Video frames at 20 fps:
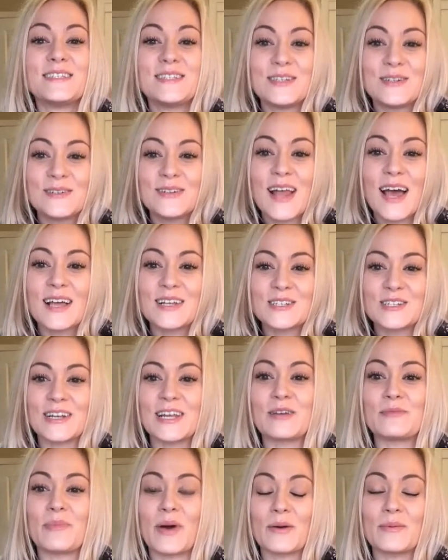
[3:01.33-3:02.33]
do not
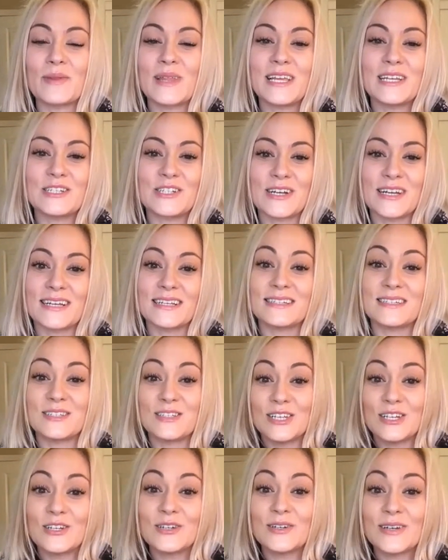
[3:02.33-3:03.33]
drink bubbly drinks
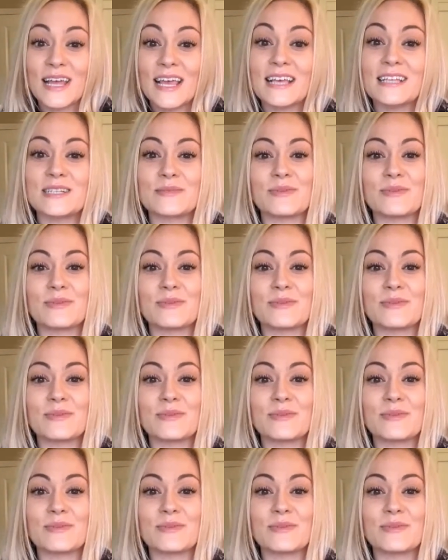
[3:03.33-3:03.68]
2 days